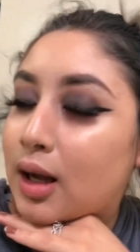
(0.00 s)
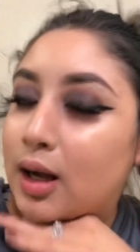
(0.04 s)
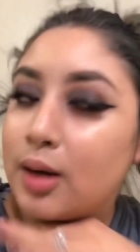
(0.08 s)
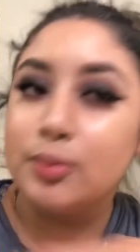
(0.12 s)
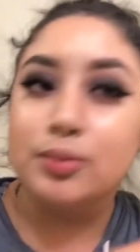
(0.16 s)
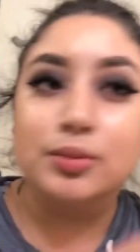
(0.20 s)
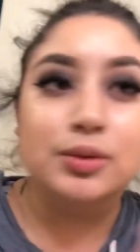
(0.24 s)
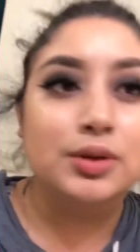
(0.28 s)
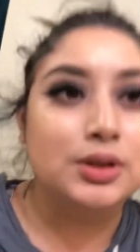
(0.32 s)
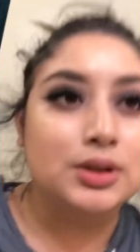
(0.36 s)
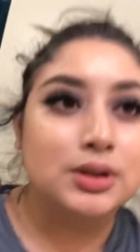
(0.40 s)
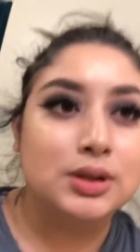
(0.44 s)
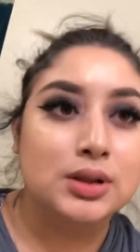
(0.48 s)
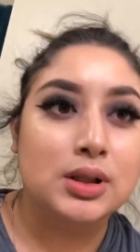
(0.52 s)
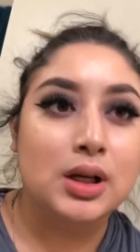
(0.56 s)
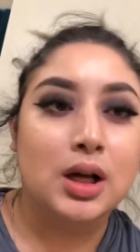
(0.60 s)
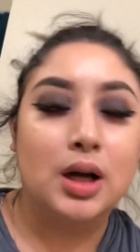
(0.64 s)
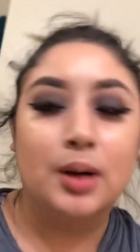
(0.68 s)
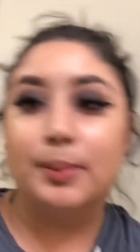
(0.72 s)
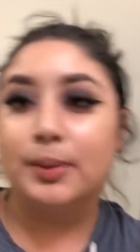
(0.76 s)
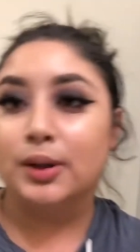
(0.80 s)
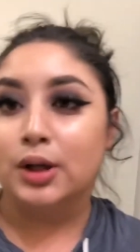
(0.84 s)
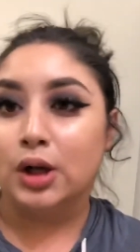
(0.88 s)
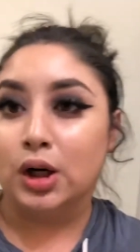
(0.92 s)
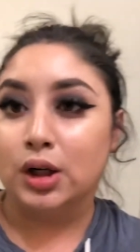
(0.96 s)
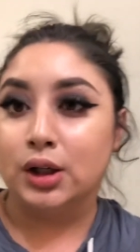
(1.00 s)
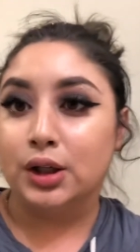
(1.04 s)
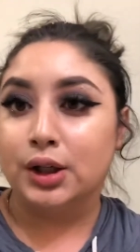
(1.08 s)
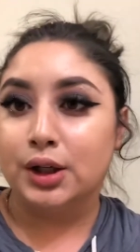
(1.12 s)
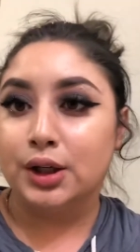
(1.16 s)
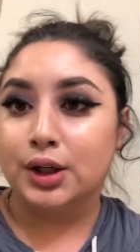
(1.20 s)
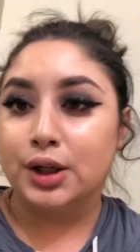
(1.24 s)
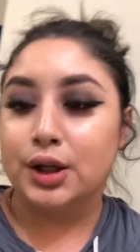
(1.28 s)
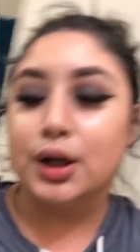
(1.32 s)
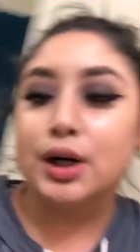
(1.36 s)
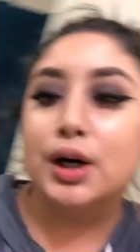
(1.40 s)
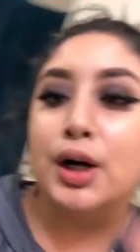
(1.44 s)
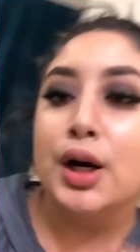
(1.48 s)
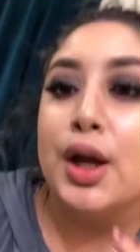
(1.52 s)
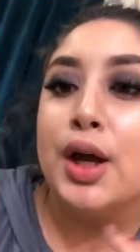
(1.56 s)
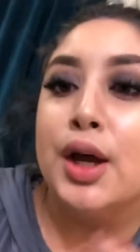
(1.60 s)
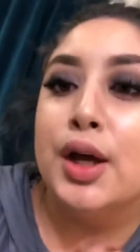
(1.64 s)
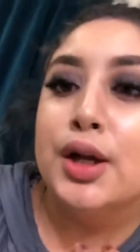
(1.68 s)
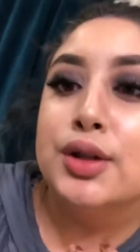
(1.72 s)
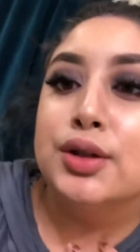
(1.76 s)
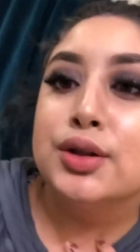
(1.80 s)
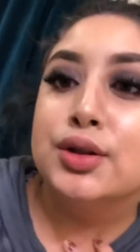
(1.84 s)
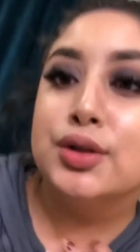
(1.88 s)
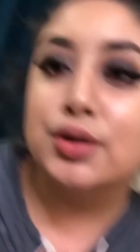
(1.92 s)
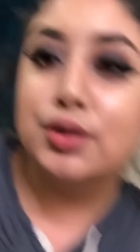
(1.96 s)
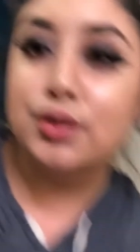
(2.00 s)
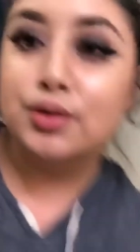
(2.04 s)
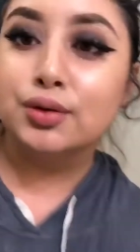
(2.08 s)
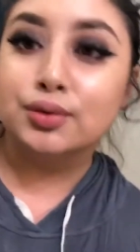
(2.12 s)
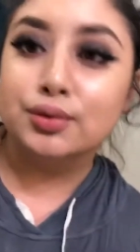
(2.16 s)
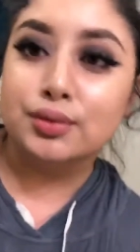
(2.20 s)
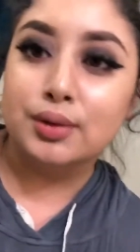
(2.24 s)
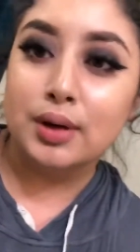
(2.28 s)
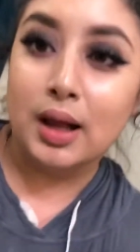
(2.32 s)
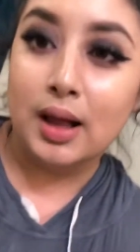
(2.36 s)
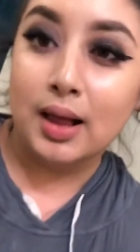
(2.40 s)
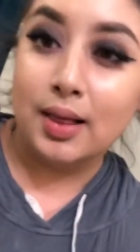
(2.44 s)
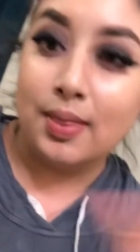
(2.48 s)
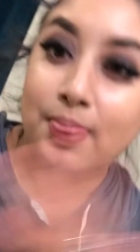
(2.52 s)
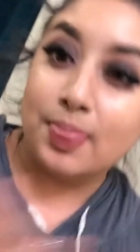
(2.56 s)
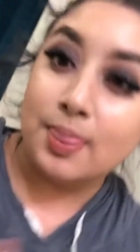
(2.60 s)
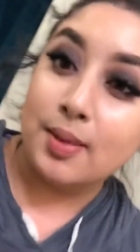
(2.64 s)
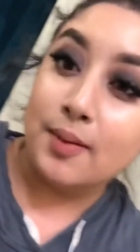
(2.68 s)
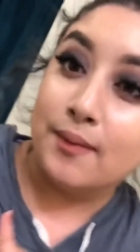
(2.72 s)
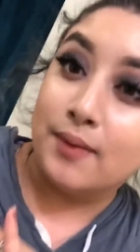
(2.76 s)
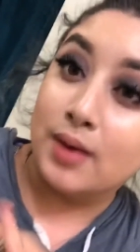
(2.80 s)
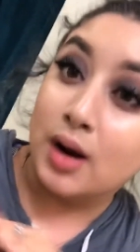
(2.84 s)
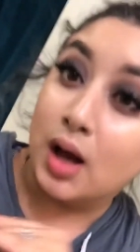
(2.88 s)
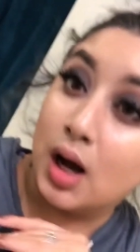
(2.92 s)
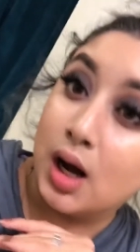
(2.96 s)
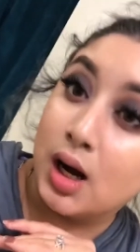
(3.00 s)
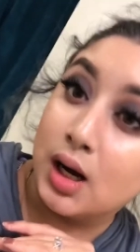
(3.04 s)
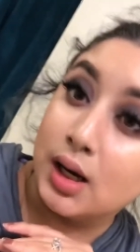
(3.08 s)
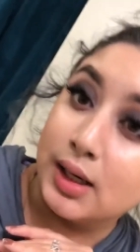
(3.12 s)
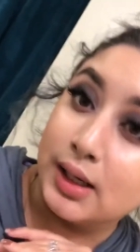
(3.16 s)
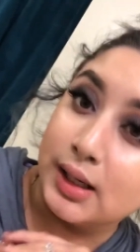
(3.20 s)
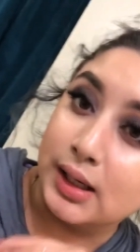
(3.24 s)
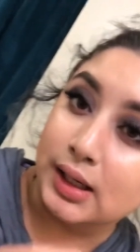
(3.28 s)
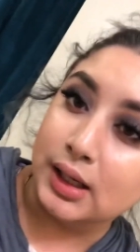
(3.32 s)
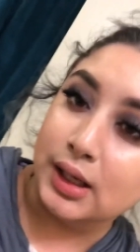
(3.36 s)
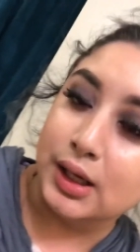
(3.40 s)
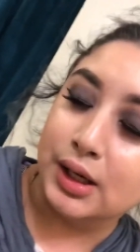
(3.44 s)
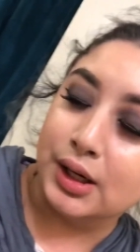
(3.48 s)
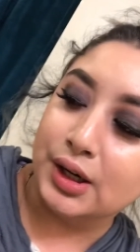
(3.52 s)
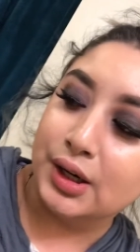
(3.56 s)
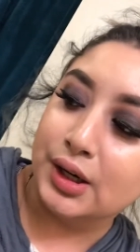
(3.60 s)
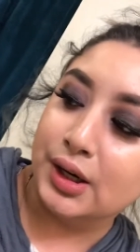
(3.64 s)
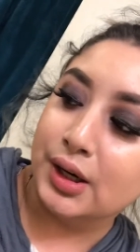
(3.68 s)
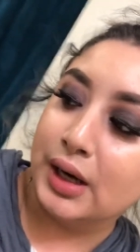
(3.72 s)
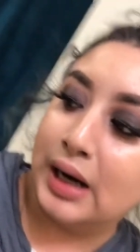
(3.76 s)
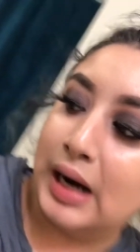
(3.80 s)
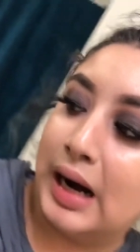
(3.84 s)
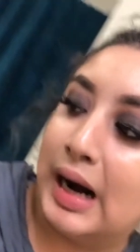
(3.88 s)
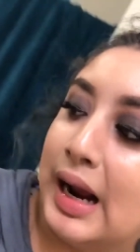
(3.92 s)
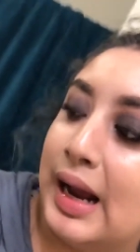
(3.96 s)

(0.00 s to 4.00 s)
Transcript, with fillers: I'm just coming on here to end the vlog here.